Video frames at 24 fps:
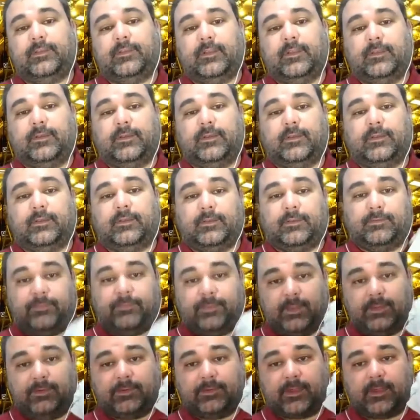the
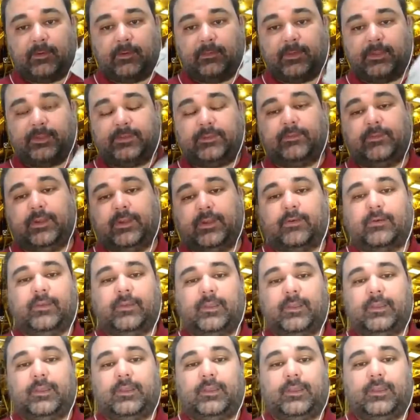physical material
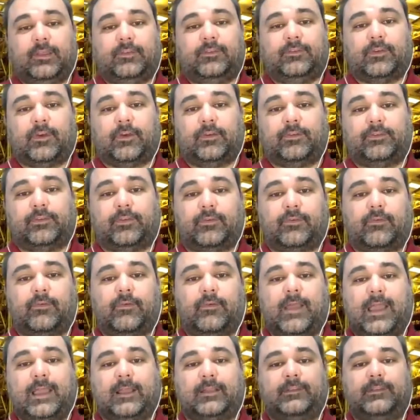is also
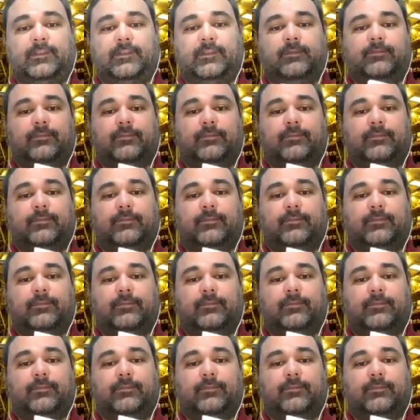correct.